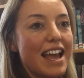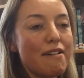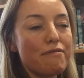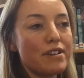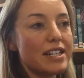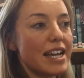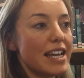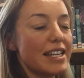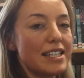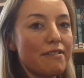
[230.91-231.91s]
every
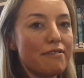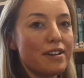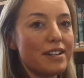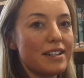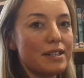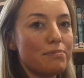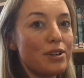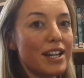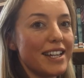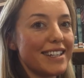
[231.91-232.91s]
day is different. It's
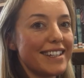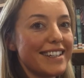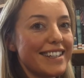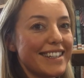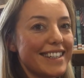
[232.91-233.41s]
brilliant.